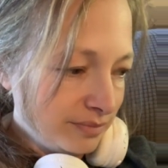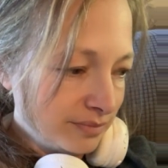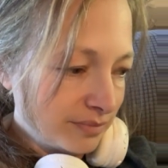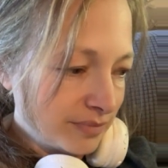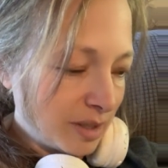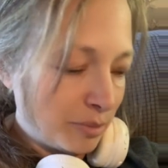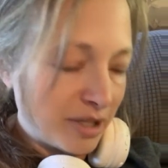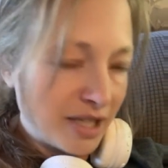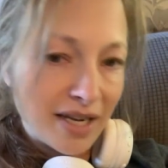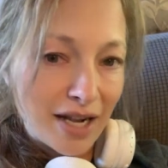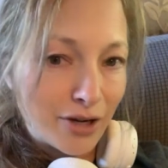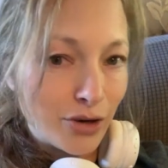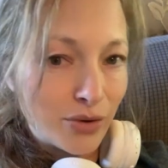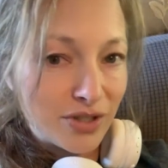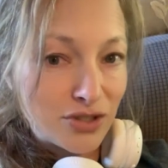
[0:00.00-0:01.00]
an
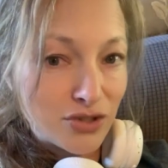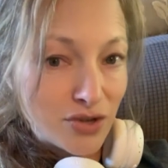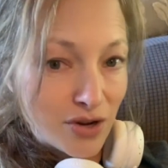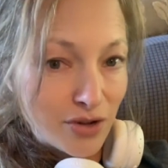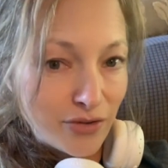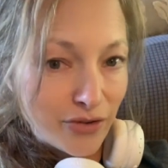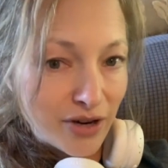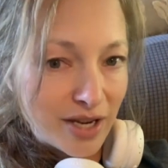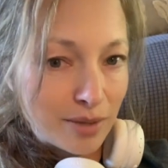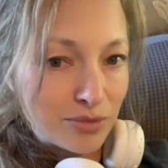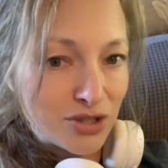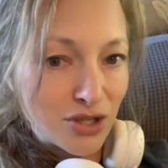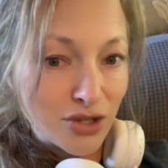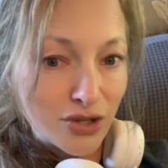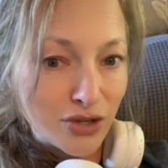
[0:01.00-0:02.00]
ongoing struggle for him
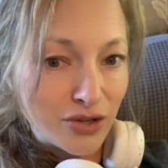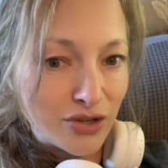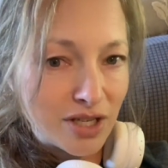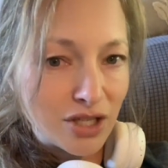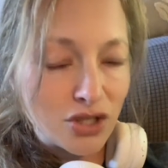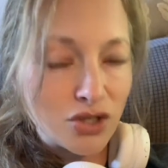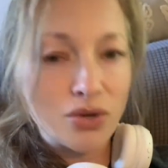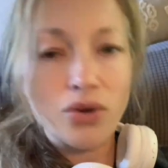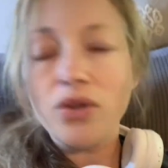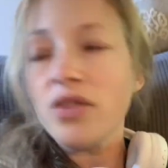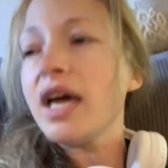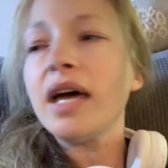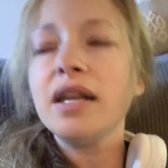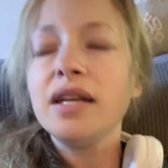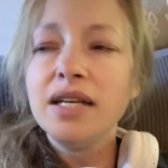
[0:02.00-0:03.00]
to learn to control
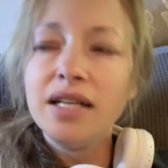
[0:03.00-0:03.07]
that.